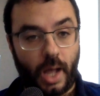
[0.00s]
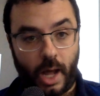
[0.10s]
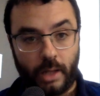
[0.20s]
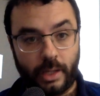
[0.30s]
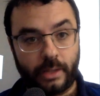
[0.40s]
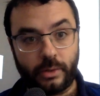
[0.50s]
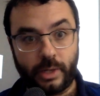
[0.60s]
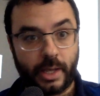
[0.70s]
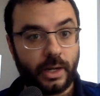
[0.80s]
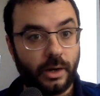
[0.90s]
I'll link to
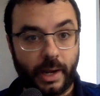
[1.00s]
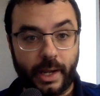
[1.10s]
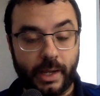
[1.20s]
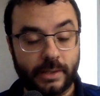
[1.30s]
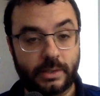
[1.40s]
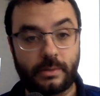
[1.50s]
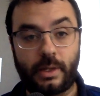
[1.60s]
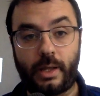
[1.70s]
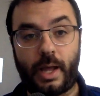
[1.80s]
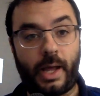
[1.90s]
it again here, I guess.
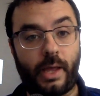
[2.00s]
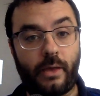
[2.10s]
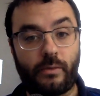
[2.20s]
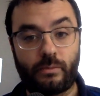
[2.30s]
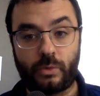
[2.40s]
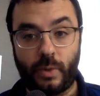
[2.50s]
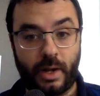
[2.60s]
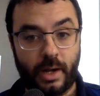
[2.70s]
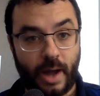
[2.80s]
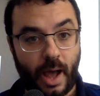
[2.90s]
I
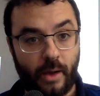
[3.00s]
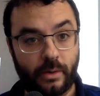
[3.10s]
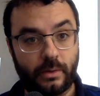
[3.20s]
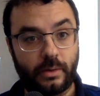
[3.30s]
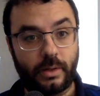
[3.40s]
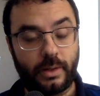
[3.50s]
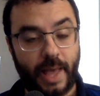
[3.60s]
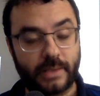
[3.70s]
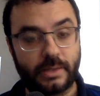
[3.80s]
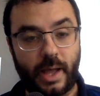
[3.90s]
tweeted it out
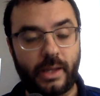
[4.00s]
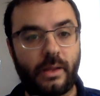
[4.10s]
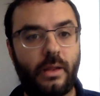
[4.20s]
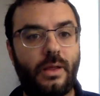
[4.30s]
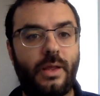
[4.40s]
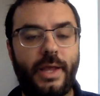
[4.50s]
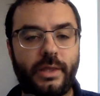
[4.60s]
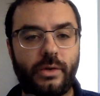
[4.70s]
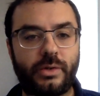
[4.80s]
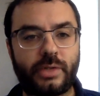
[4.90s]
last night.
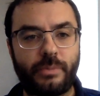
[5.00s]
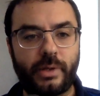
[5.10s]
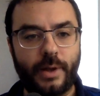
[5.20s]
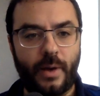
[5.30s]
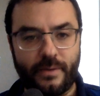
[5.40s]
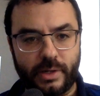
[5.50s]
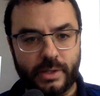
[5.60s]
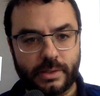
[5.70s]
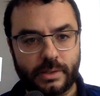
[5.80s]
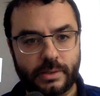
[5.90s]
There is simply no
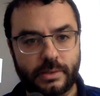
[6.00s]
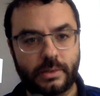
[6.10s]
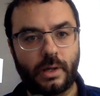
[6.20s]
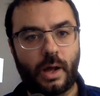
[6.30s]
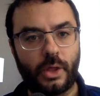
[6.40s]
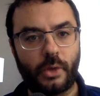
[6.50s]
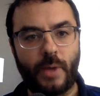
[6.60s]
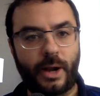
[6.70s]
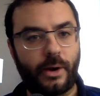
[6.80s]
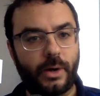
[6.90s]
evidence on the
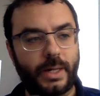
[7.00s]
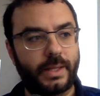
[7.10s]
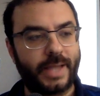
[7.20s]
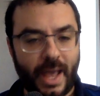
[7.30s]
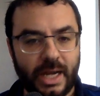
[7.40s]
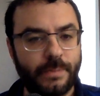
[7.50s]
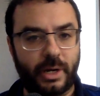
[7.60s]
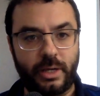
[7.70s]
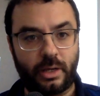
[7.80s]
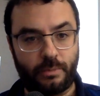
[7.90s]
record that
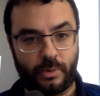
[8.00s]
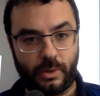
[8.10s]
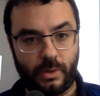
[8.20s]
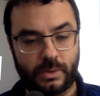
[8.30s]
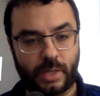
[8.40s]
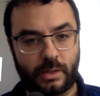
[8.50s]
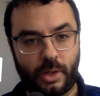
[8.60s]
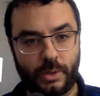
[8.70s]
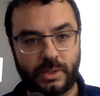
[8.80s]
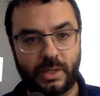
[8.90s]
anybody can produce that
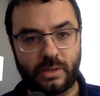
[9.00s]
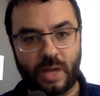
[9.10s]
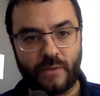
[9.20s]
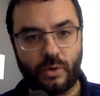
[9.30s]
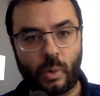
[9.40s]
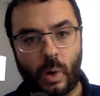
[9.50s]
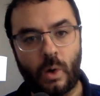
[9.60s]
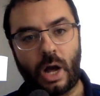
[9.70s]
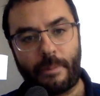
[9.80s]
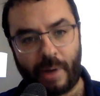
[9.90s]
Tulsi has ever,
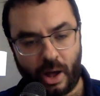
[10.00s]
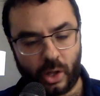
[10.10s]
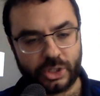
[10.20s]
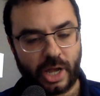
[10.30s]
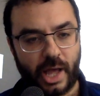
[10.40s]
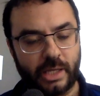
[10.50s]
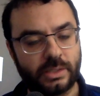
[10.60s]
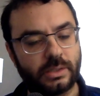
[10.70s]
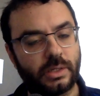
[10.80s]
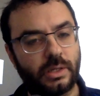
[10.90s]
quote,
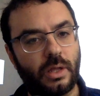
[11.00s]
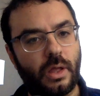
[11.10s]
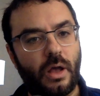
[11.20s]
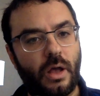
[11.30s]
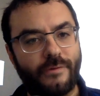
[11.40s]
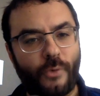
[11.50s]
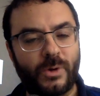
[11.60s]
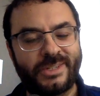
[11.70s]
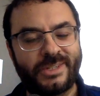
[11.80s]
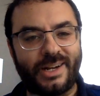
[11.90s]
apologized
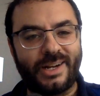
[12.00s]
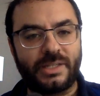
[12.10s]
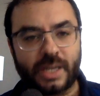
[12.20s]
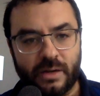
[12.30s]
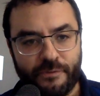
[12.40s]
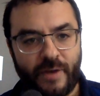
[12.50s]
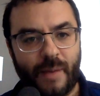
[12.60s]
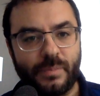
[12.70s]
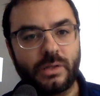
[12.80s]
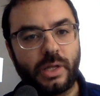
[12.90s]
for Assad. It's a
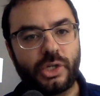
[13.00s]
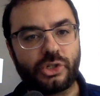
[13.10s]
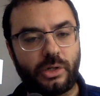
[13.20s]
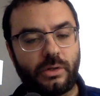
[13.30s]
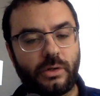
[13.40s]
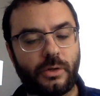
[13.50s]
confabulation.